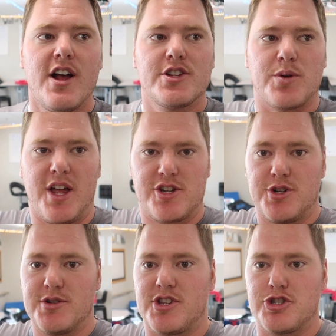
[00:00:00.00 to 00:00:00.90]
So I
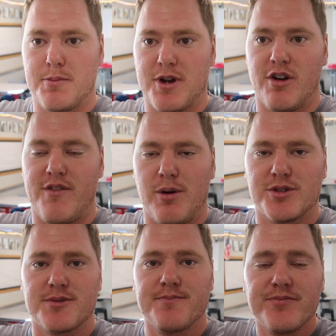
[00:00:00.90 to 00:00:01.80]
introduced the superhero
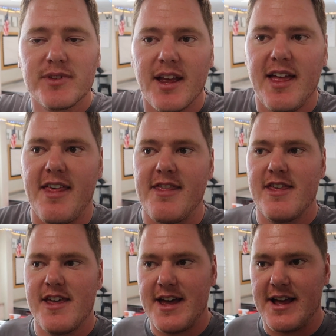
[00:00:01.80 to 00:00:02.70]
vowels.
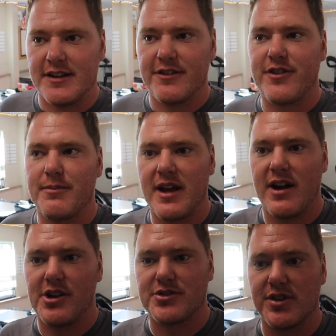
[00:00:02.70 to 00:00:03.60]
And then from
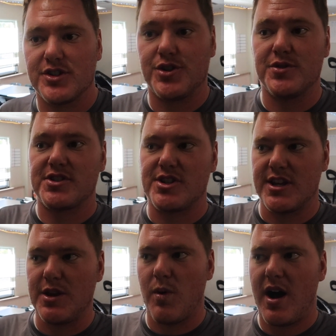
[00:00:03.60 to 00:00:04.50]
there, I also introduced
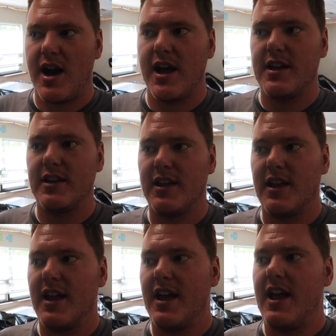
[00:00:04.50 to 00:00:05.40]
Sneaky Y,
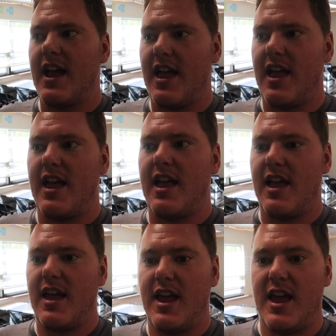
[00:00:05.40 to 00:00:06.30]

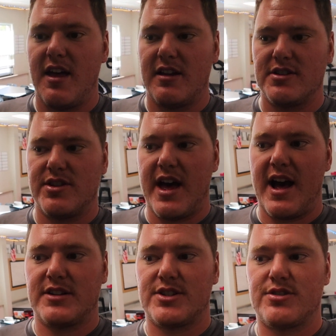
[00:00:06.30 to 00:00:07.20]
and
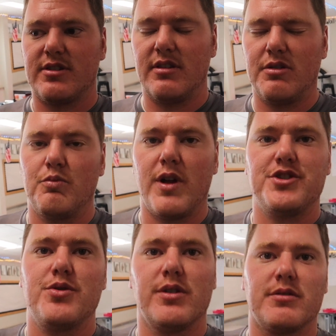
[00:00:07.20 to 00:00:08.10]
that
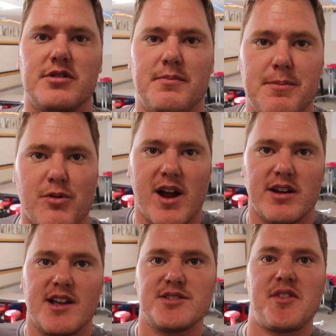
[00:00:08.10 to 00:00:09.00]
led to some people
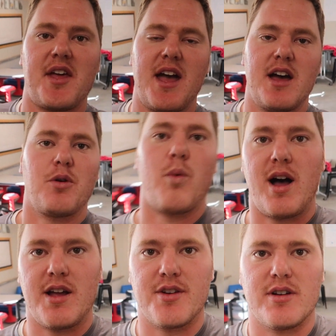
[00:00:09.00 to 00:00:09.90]
recognizing that they had a
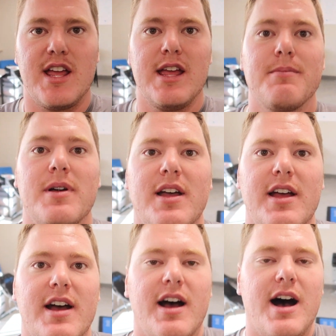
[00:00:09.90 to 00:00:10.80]
Y in their name,
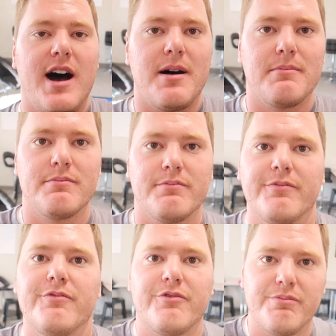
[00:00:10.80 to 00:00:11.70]

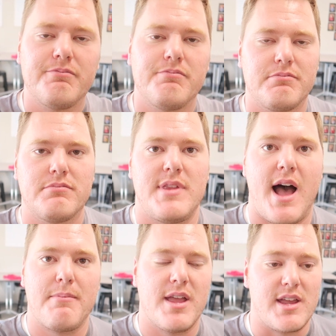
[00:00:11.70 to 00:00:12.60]

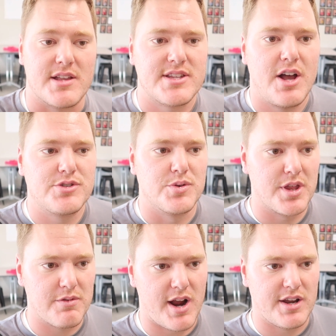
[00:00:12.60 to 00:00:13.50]
not making it sound, so
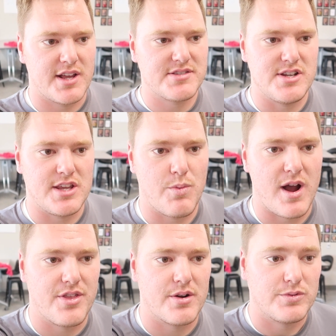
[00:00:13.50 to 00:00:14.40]
they recognized Sneaky
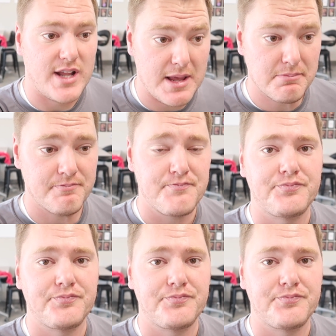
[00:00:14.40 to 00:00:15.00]
Y in their name.